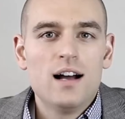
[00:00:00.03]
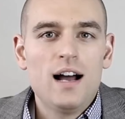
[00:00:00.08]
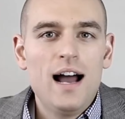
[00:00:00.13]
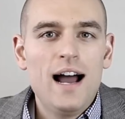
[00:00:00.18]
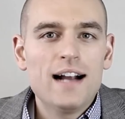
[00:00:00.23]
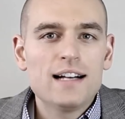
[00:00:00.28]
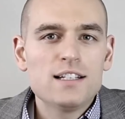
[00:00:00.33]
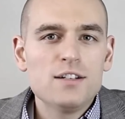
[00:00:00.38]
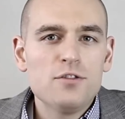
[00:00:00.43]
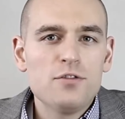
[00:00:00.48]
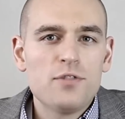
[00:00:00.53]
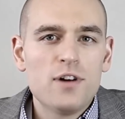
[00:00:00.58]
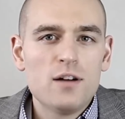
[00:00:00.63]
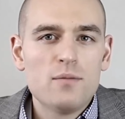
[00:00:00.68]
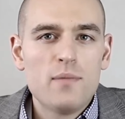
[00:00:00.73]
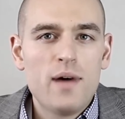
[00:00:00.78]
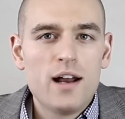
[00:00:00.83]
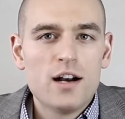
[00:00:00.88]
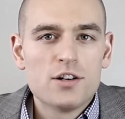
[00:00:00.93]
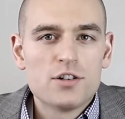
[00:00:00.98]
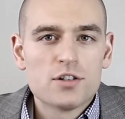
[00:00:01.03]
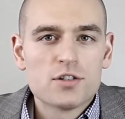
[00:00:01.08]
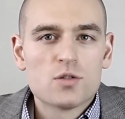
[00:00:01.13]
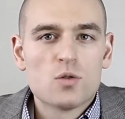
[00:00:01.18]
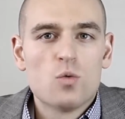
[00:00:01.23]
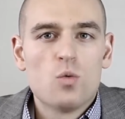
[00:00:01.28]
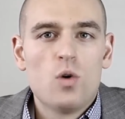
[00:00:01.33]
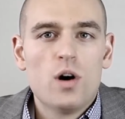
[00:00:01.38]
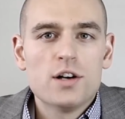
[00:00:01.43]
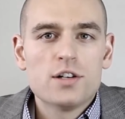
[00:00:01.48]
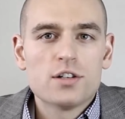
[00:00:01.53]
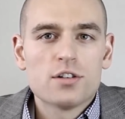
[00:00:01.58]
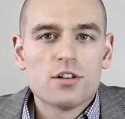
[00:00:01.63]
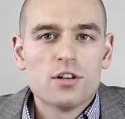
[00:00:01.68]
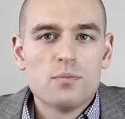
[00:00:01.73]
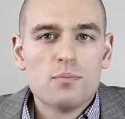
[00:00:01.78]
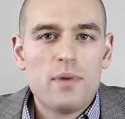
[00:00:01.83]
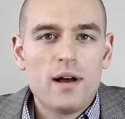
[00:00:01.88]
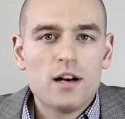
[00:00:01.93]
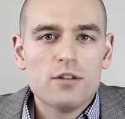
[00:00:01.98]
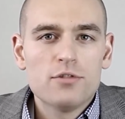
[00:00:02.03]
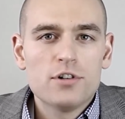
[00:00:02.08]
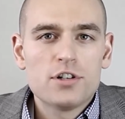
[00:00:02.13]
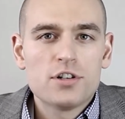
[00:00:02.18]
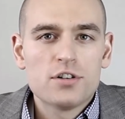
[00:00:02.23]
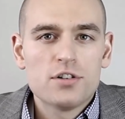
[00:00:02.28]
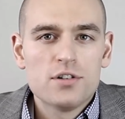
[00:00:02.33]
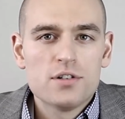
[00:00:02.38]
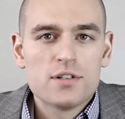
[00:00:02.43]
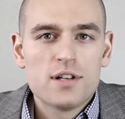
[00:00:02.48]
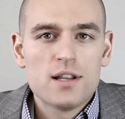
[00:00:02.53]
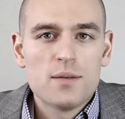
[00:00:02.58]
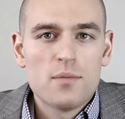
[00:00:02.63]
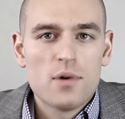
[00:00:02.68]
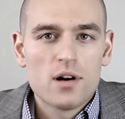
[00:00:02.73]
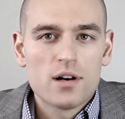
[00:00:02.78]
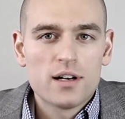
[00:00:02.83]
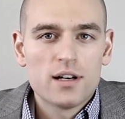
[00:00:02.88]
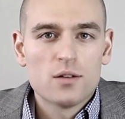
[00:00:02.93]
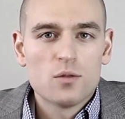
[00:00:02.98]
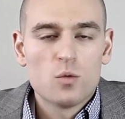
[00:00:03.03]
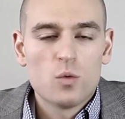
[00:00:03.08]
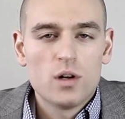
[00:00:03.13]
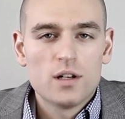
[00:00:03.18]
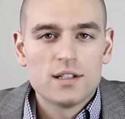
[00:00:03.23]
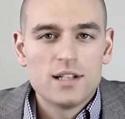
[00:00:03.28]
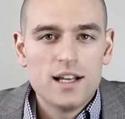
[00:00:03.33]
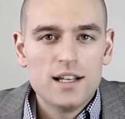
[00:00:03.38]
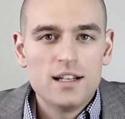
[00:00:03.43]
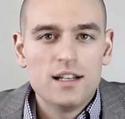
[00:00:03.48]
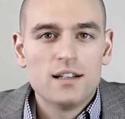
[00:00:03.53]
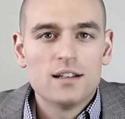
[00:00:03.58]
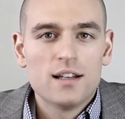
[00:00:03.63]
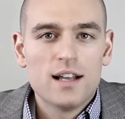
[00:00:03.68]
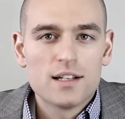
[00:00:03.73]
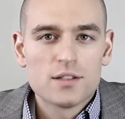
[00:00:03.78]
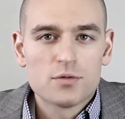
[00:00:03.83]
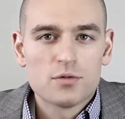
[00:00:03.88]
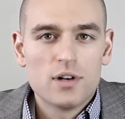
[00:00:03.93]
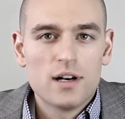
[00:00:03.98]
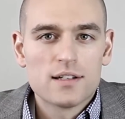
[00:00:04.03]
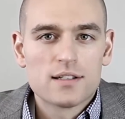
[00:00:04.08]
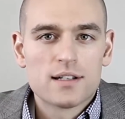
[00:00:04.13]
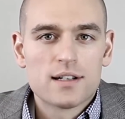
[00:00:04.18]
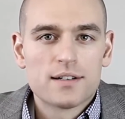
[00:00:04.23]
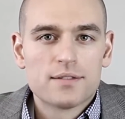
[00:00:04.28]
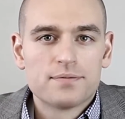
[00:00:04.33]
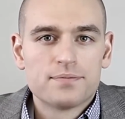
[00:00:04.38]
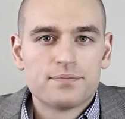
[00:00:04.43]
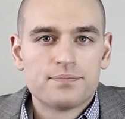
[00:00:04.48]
Active fund managers want to earn better returns than the market while taking less risk.